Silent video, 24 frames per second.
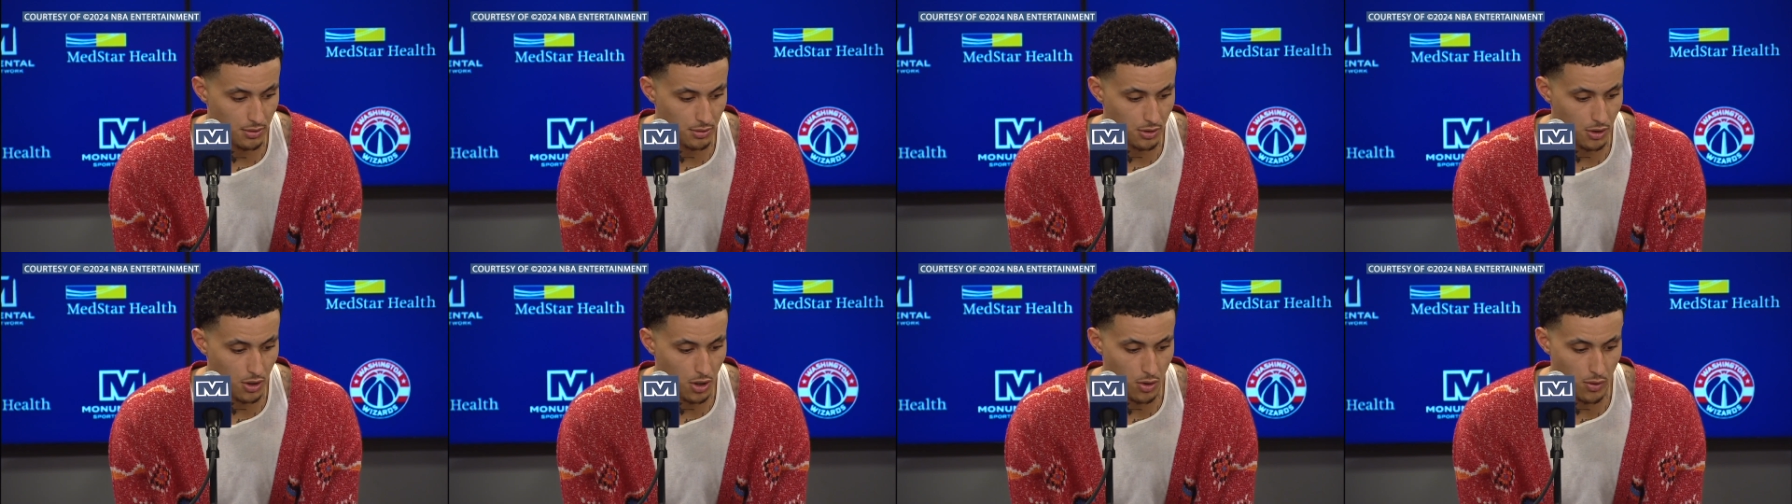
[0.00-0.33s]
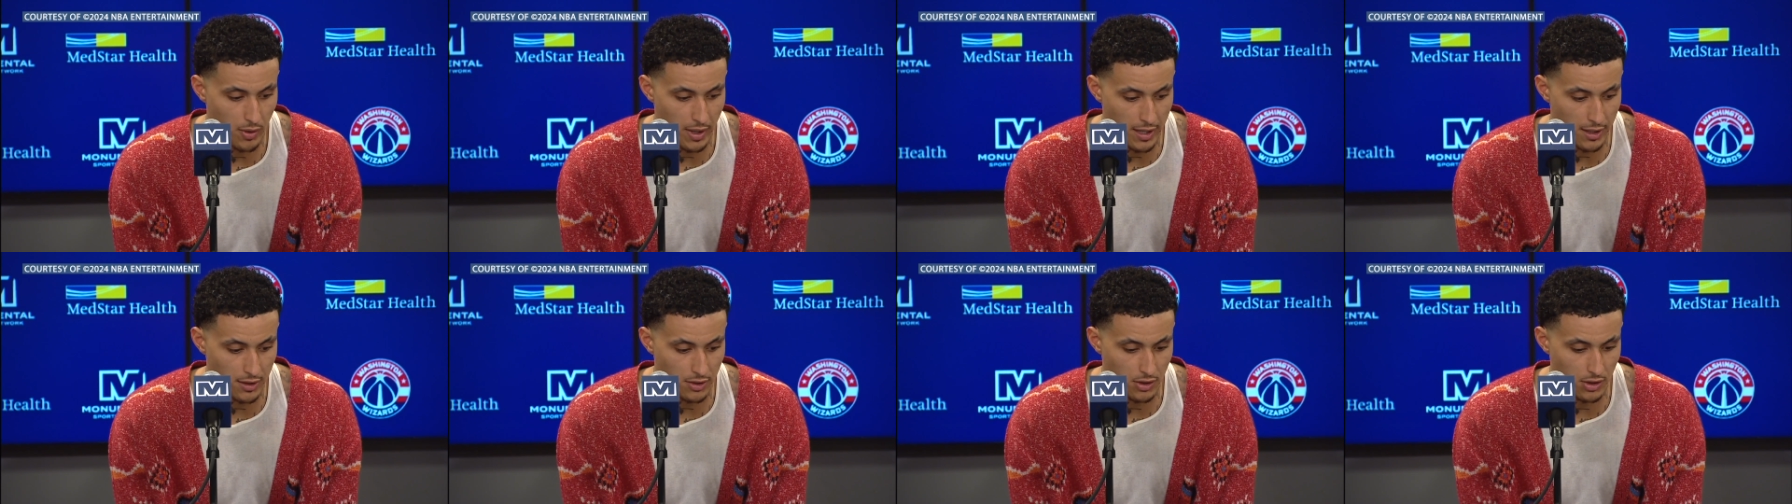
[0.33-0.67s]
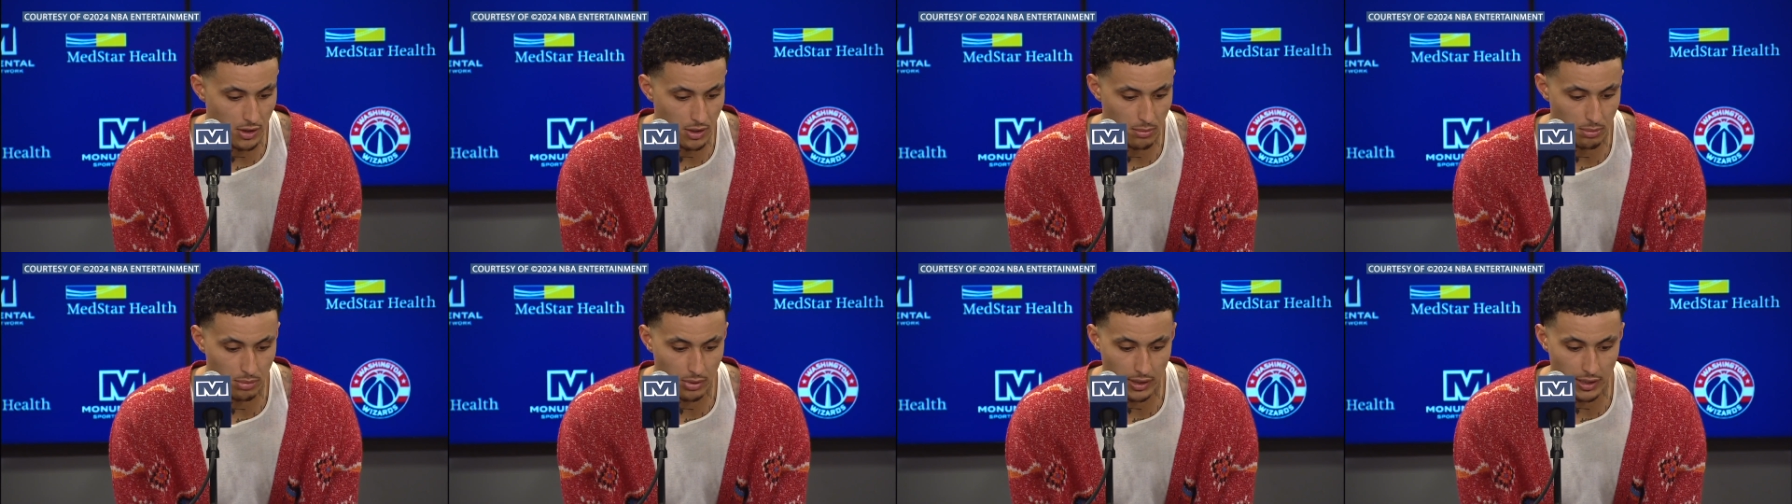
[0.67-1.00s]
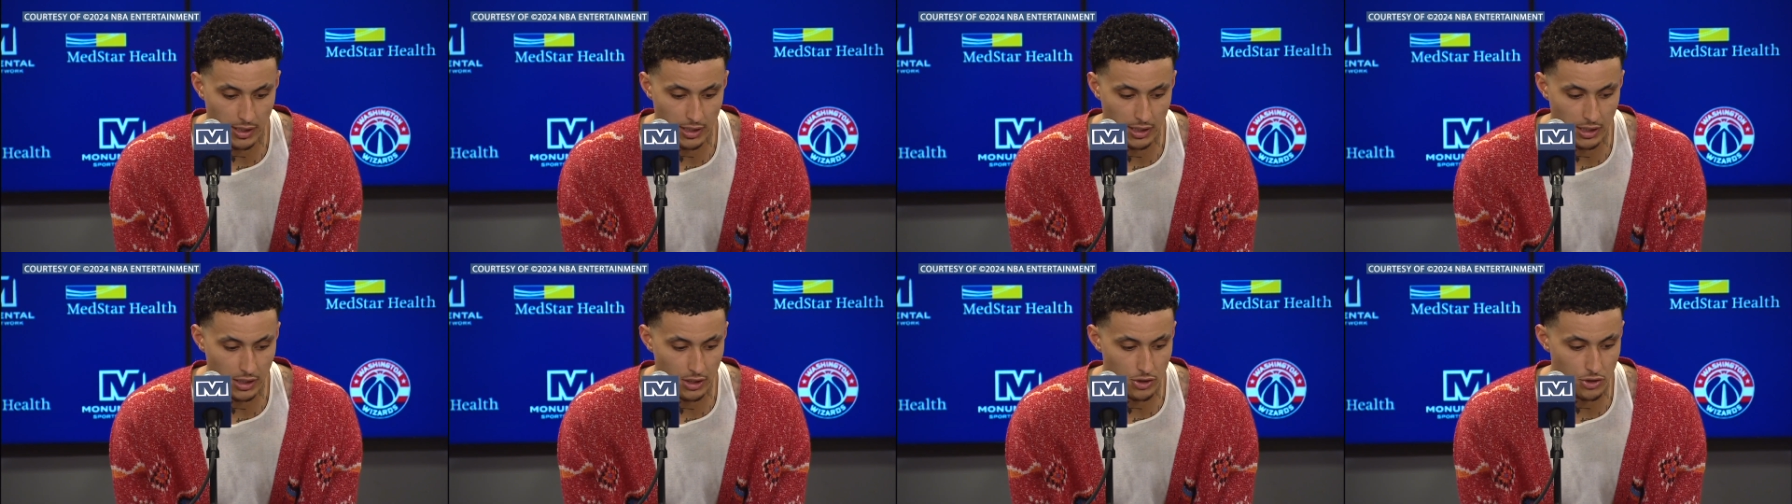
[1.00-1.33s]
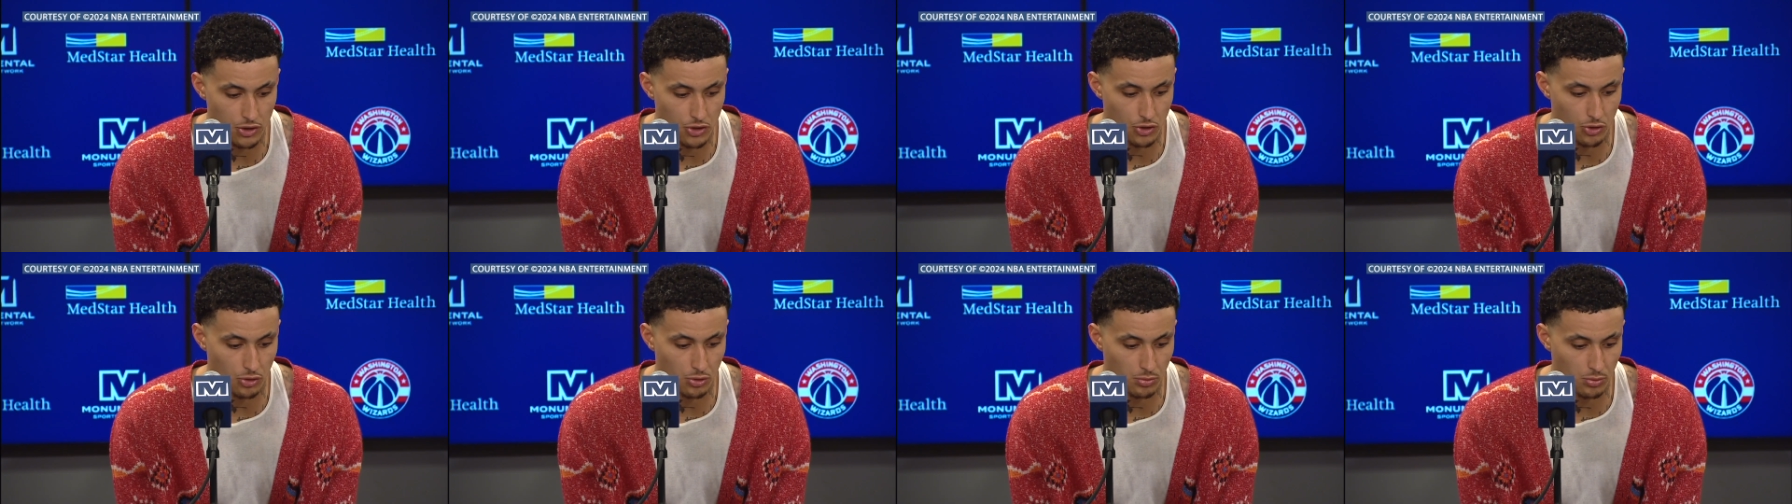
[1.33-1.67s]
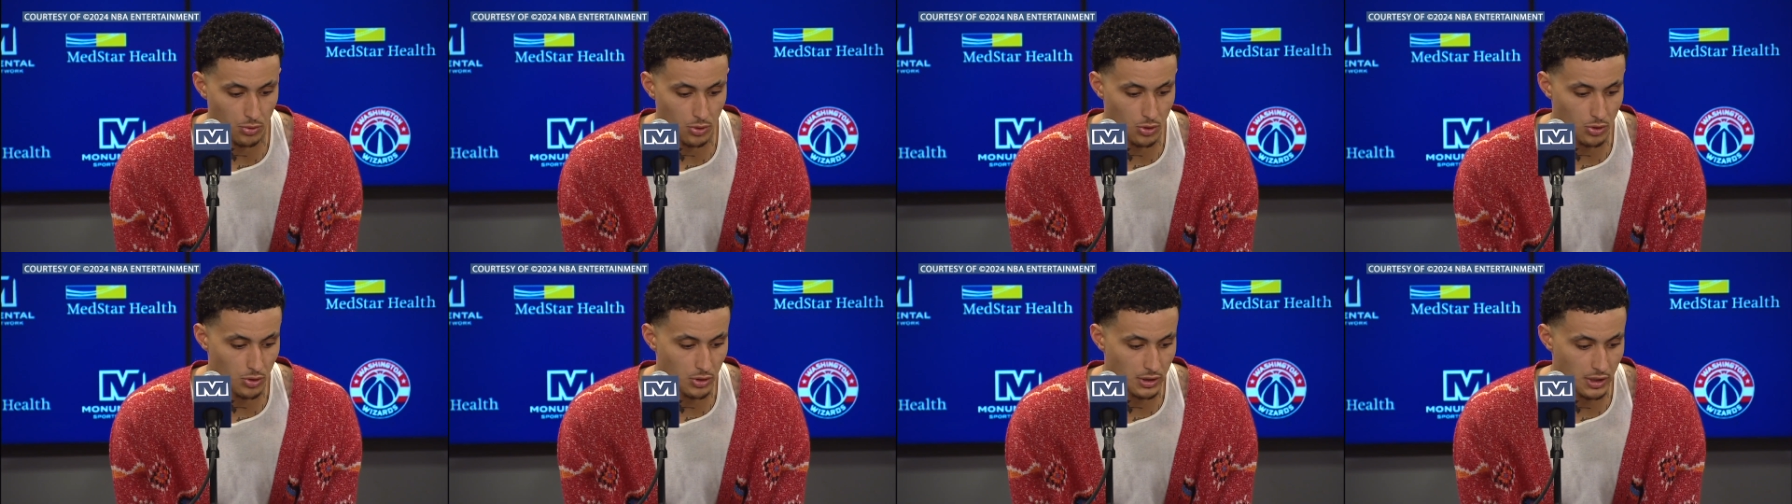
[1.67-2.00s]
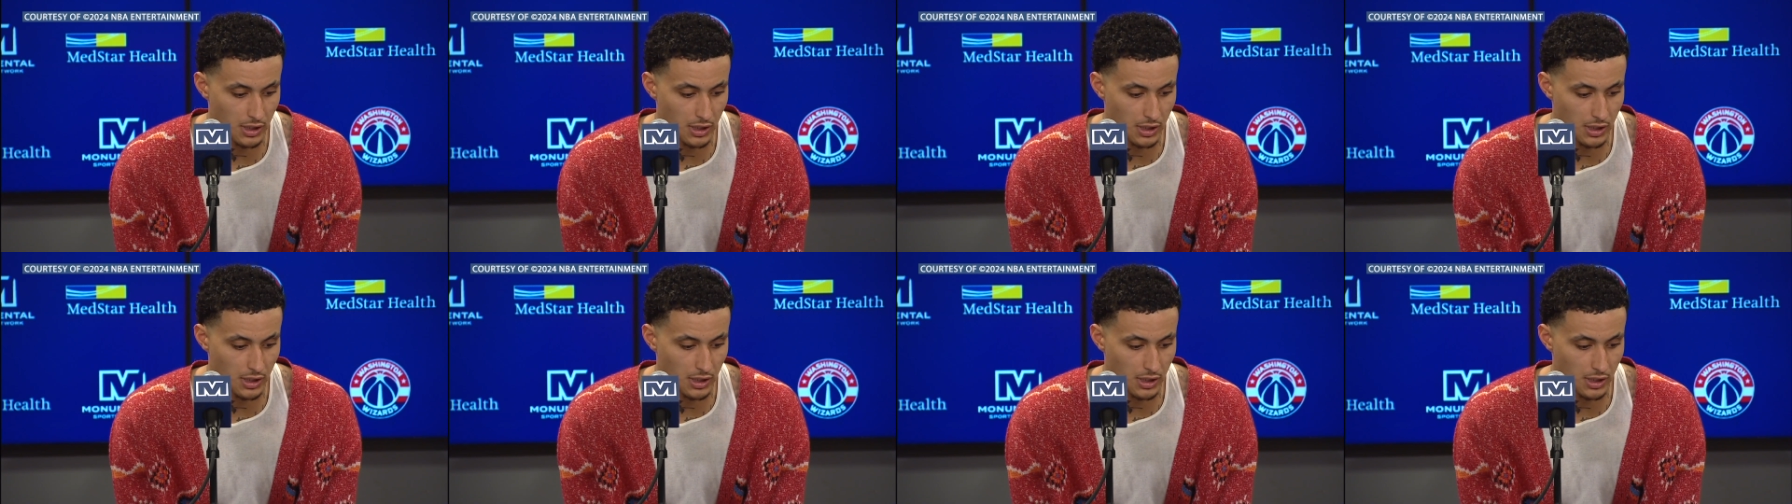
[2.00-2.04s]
Cole Anthony playing in the short role